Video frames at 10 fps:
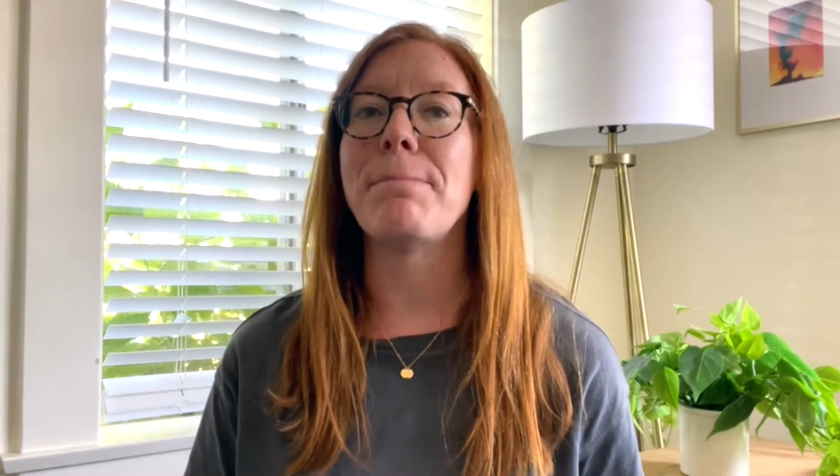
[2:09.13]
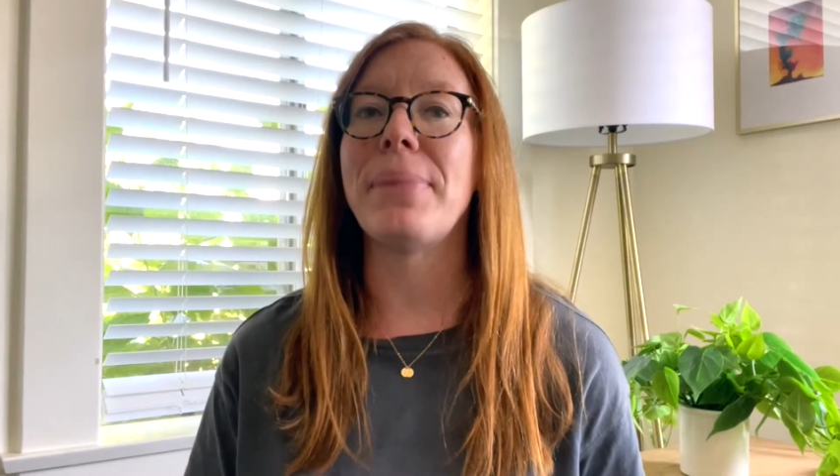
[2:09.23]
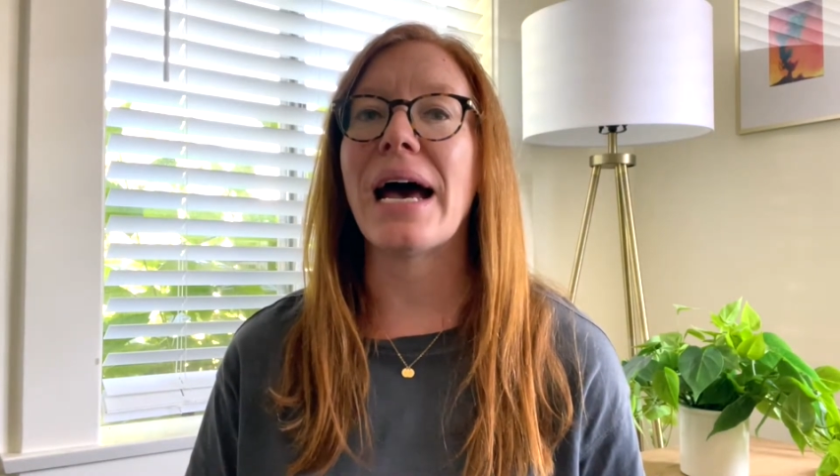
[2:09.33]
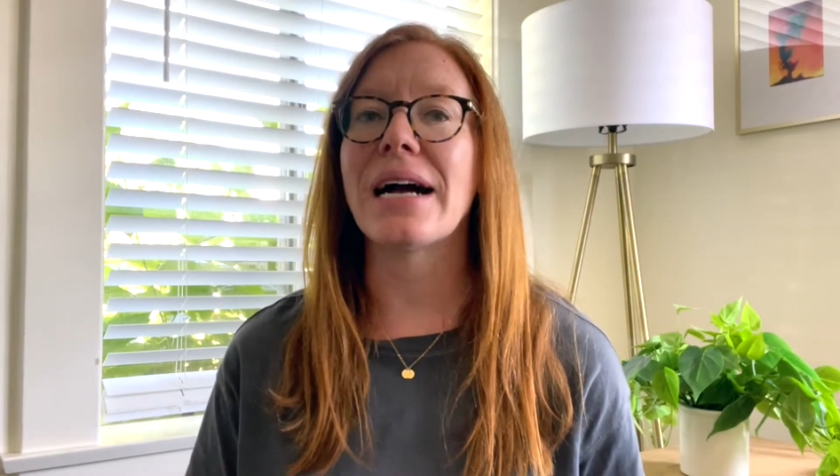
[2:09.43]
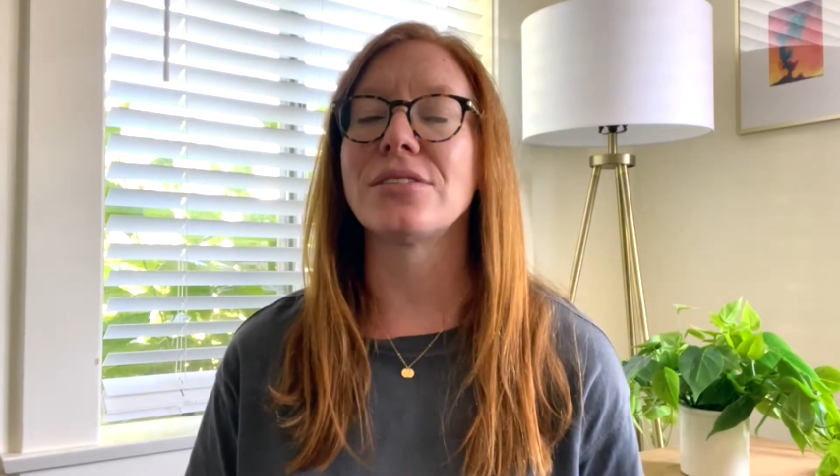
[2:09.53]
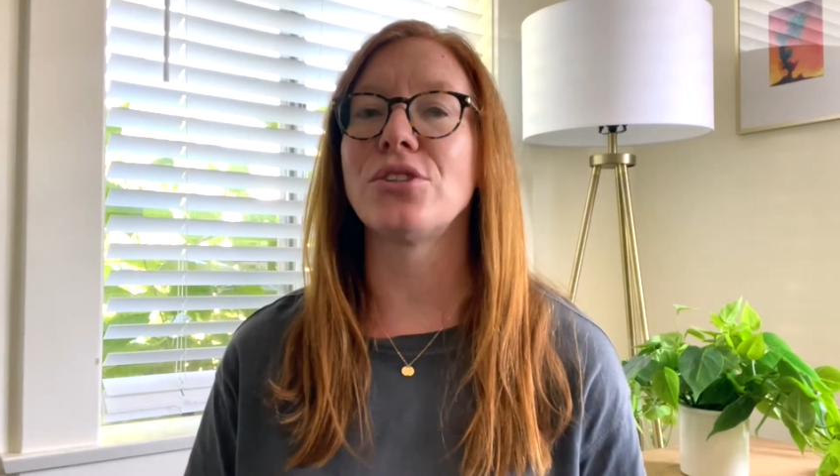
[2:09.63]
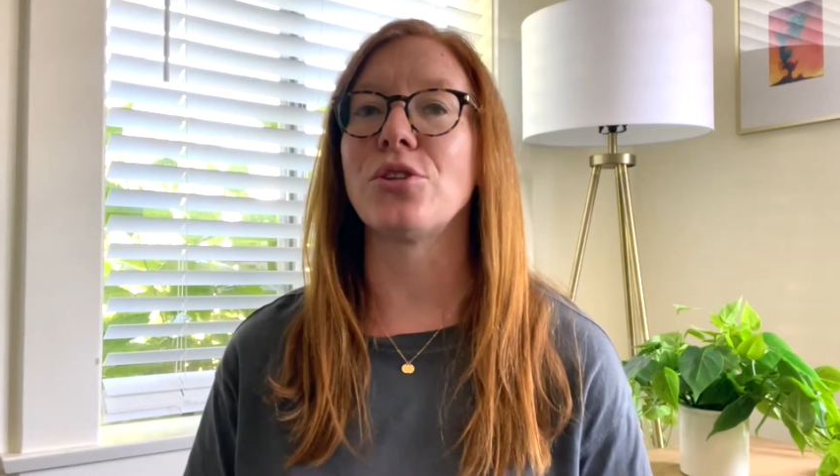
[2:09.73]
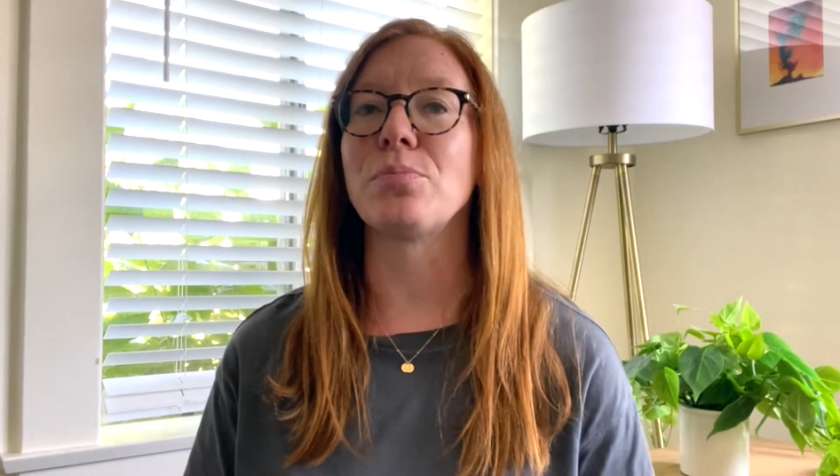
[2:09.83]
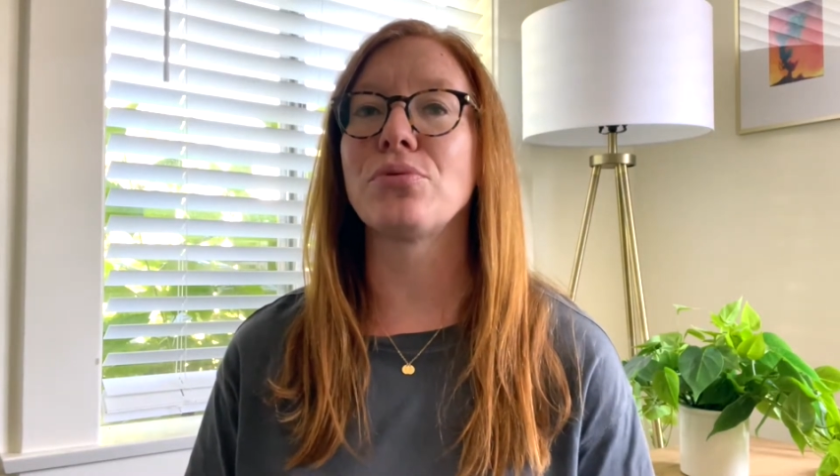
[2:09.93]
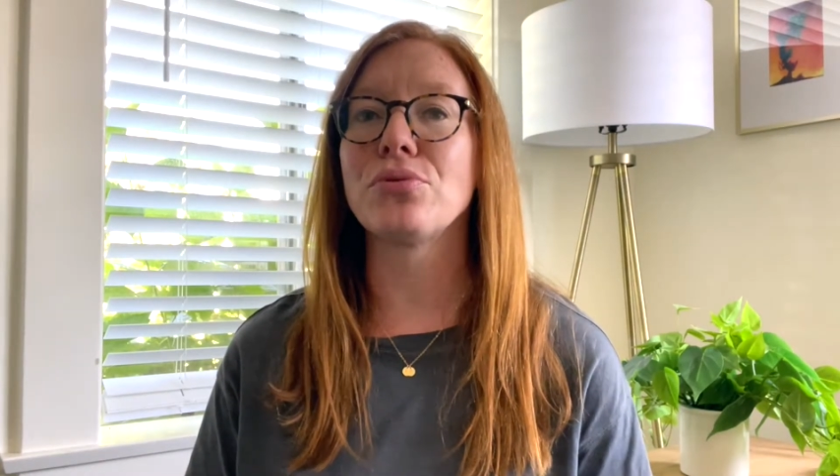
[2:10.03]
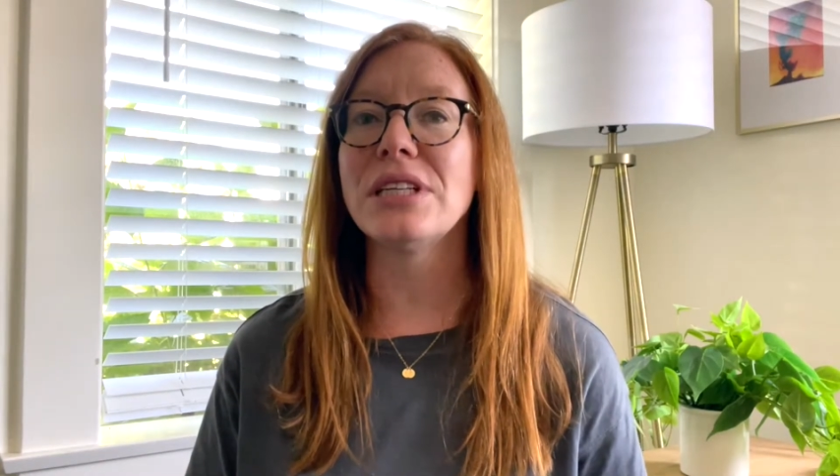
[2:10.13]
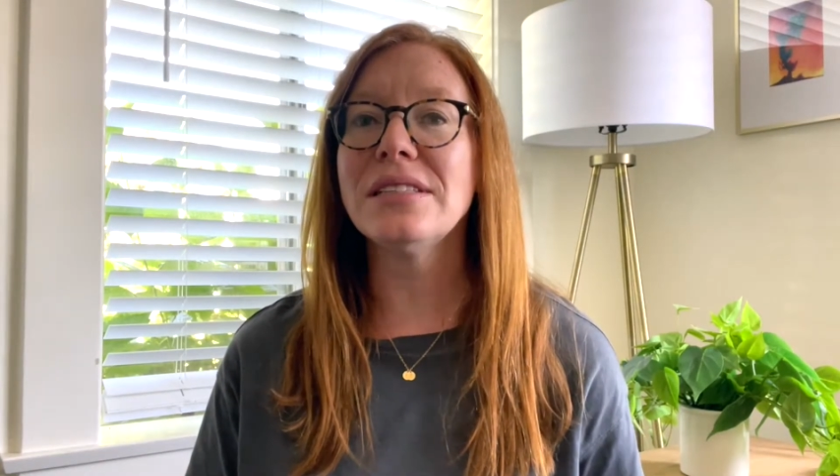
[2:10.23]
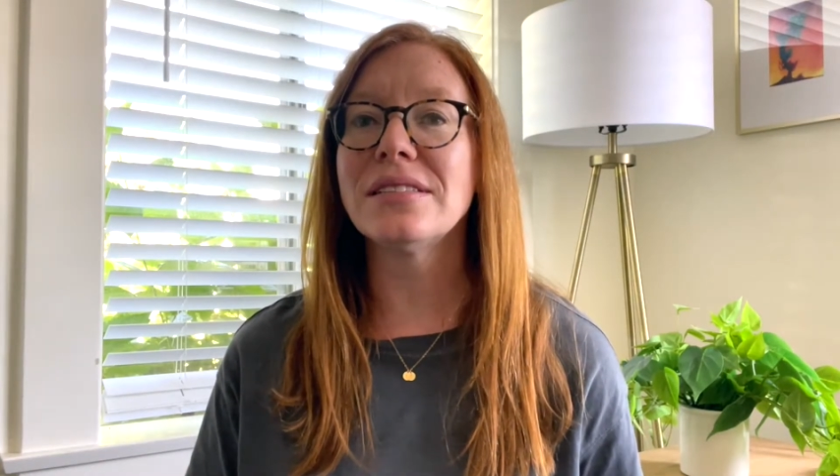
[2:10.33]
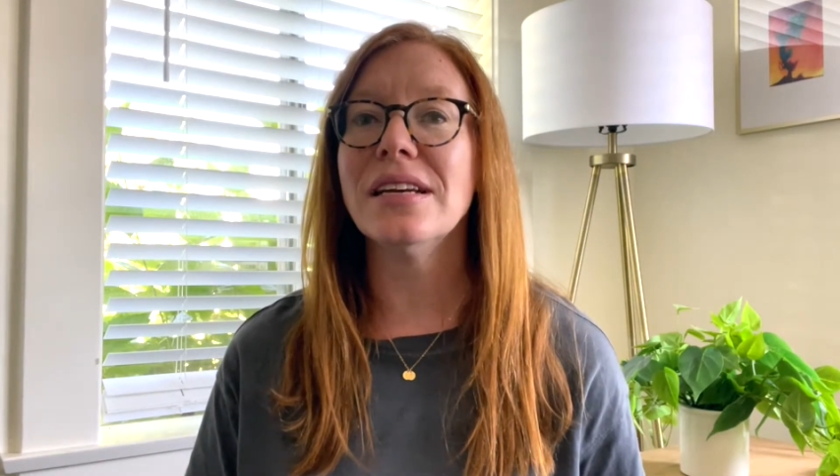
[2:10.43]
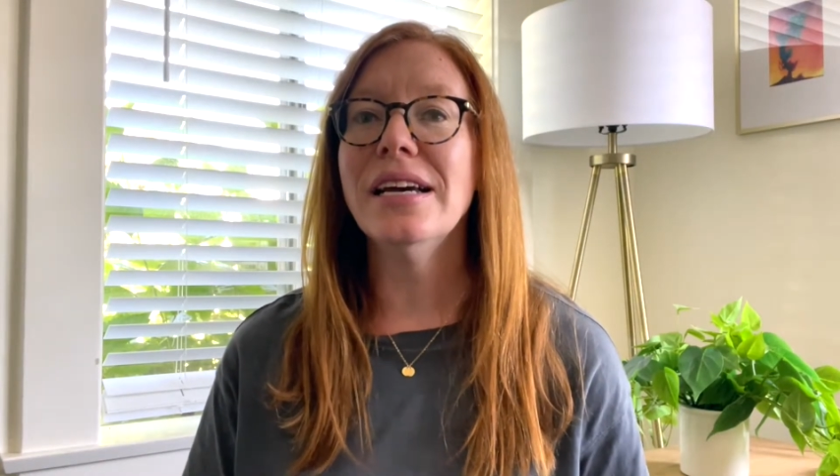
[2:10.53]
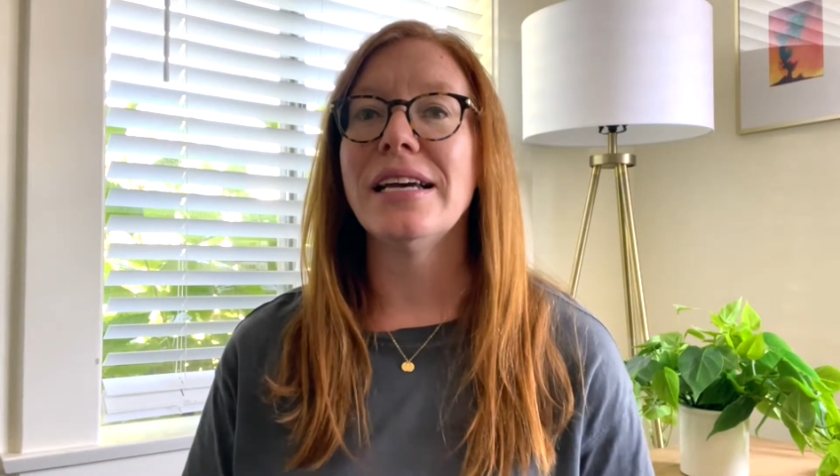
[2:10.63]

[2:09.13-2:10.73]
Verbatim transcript: back to the priests